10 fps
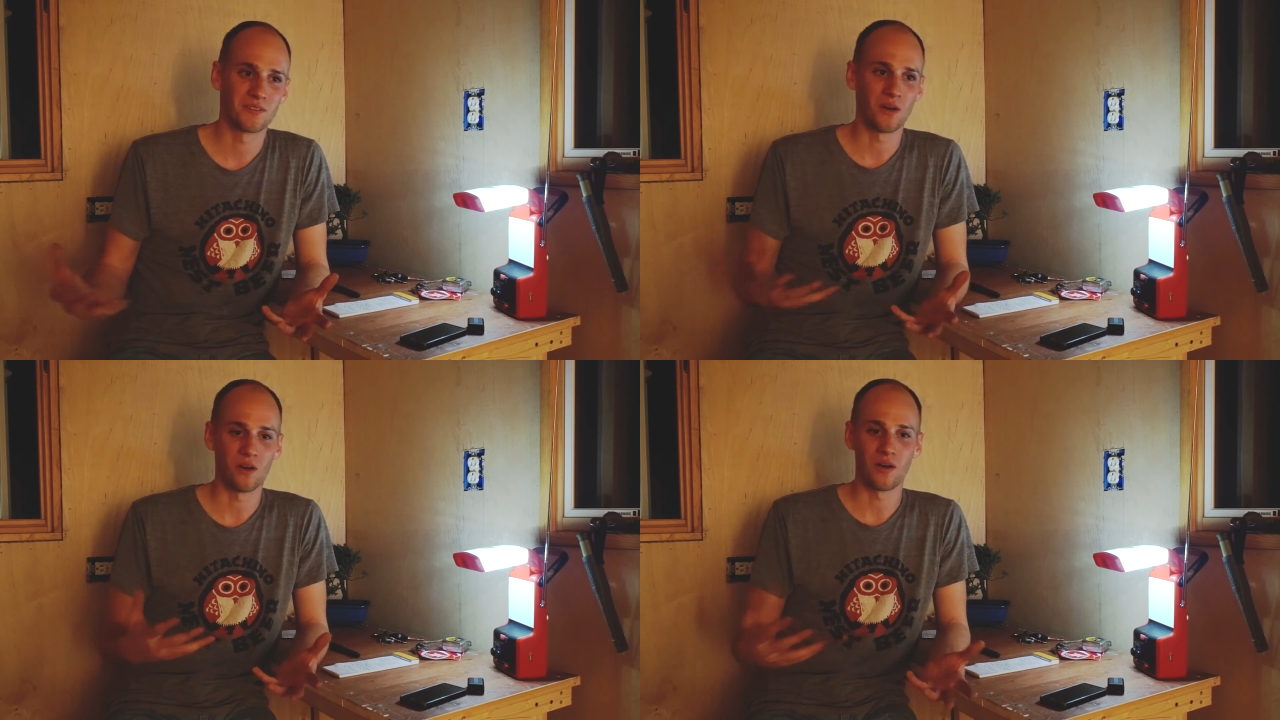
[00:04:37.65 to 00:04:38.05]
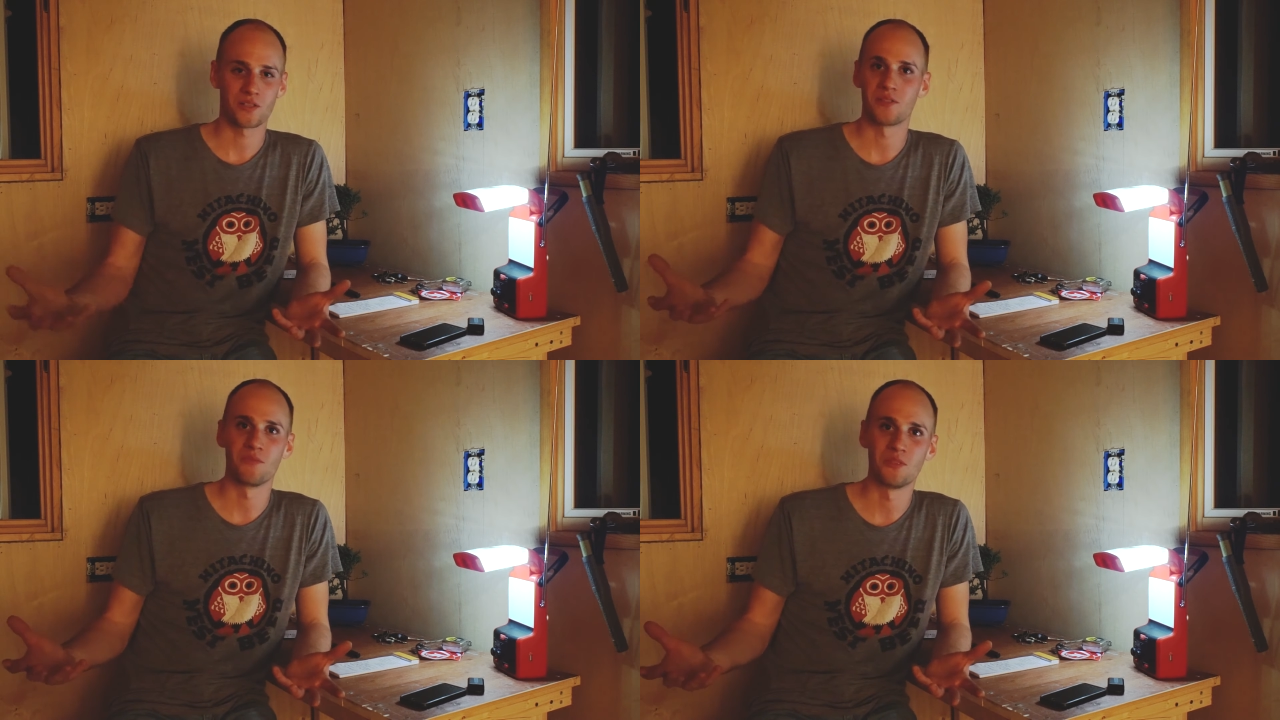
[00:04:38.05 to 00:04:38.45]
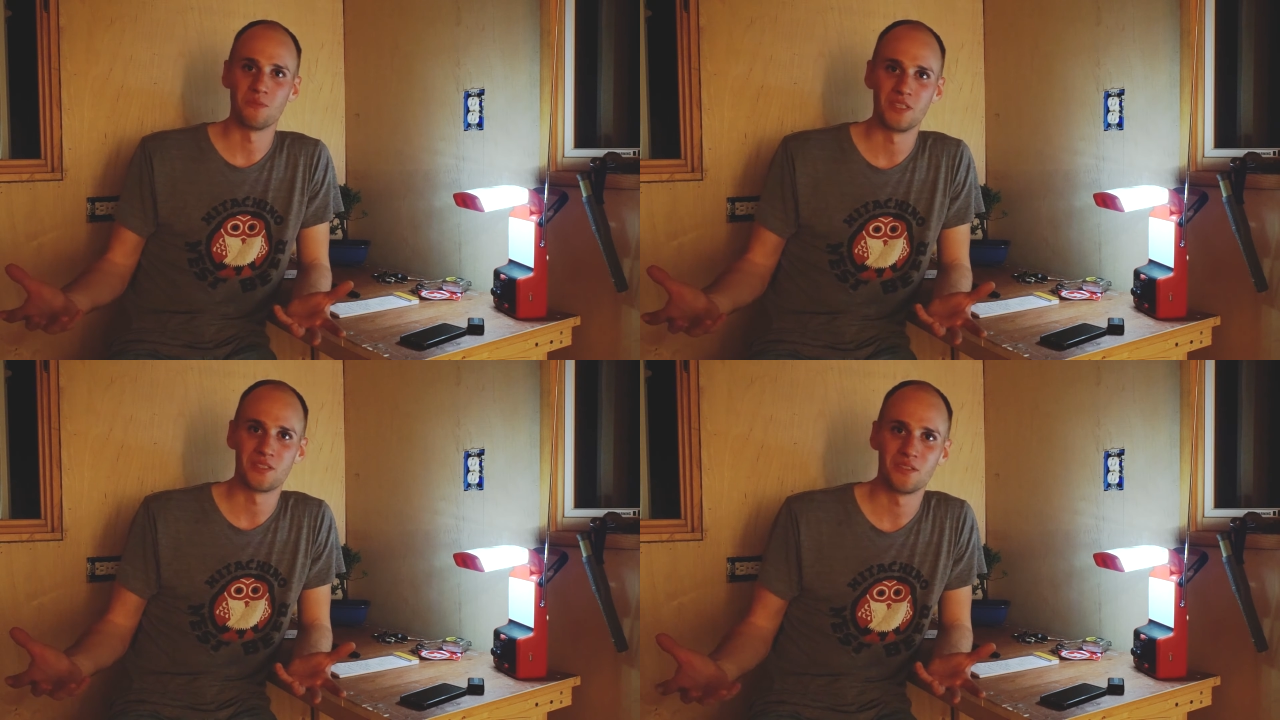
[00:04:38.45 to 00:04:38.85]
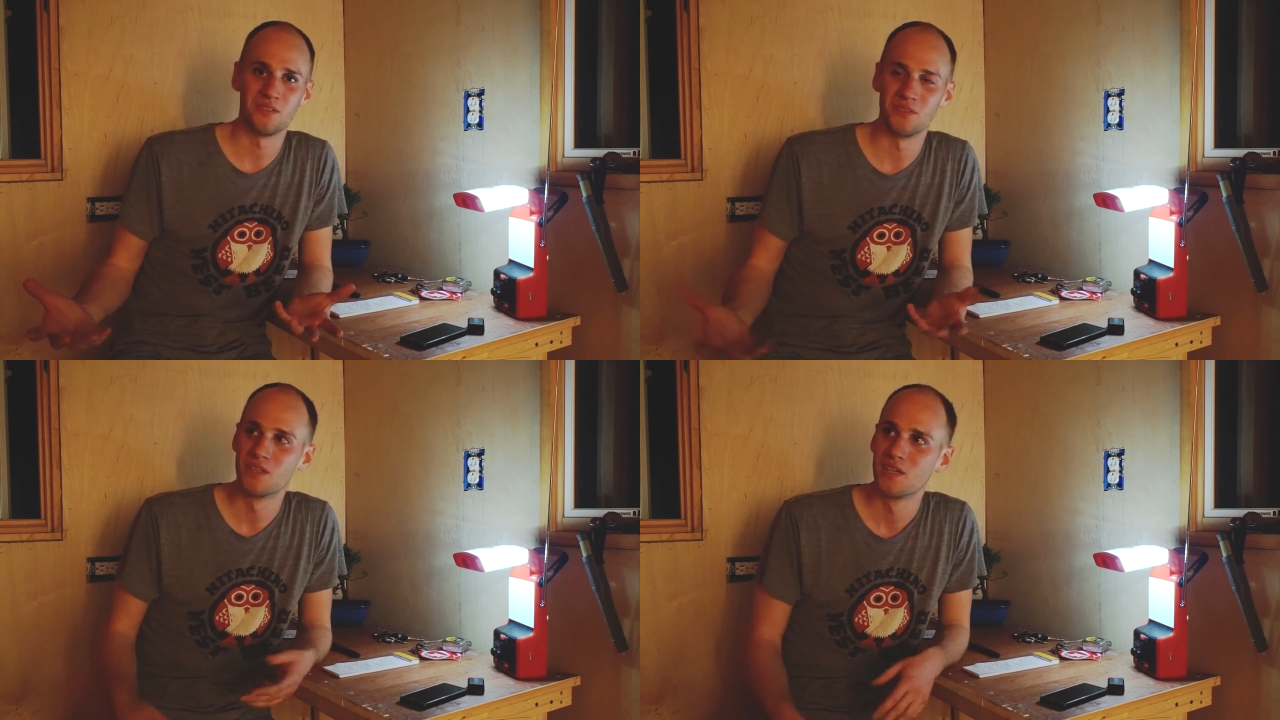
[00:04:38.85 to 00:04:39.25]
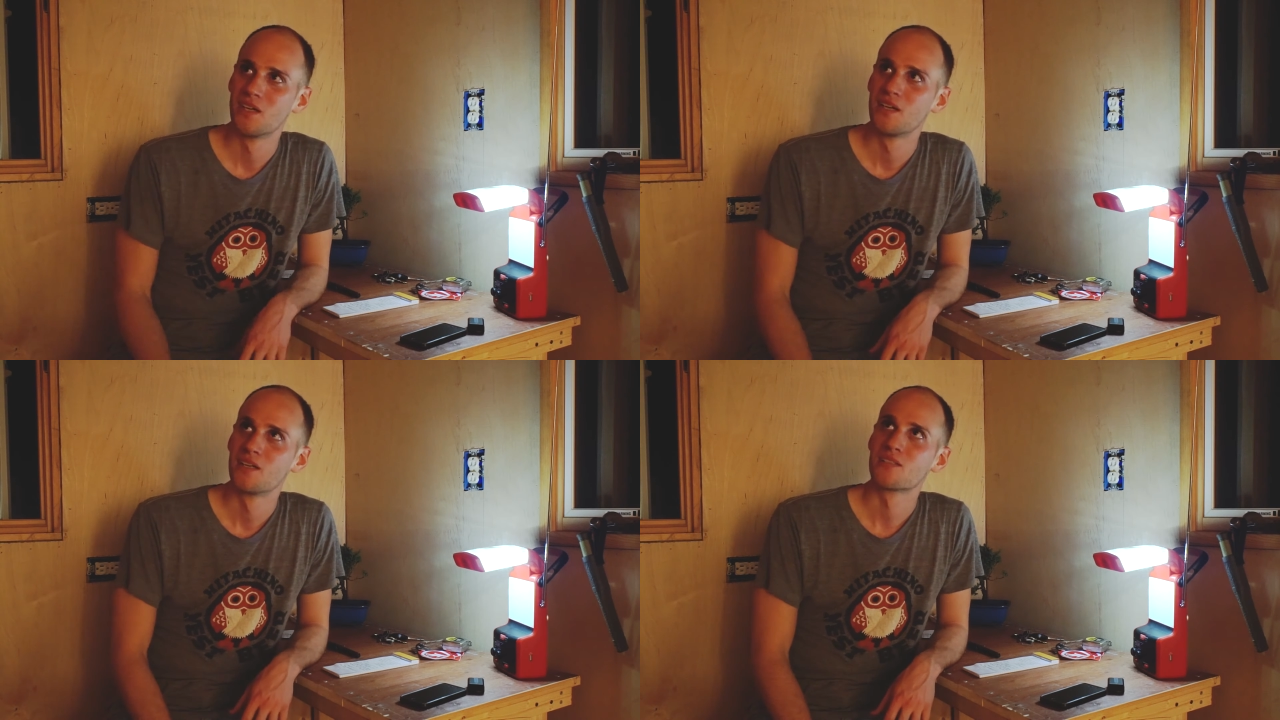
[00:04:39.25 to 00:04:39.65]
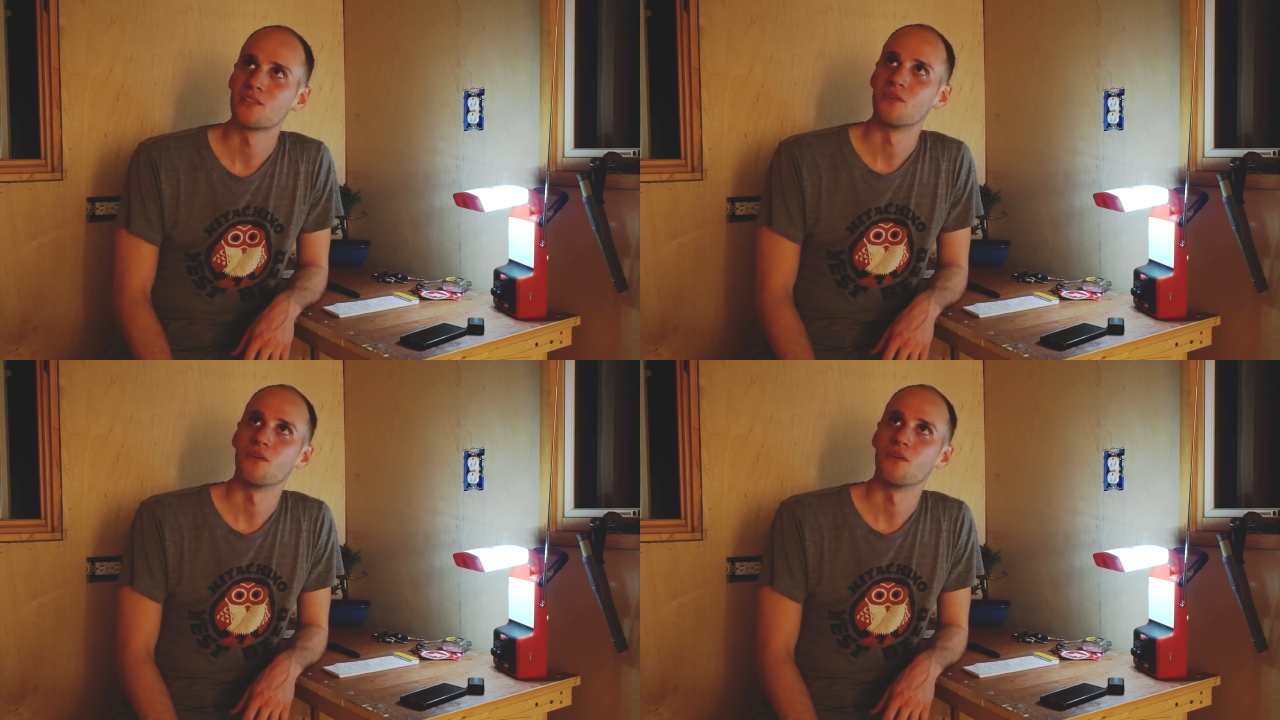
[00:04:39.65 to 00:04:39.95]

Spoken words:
awesome to me too. So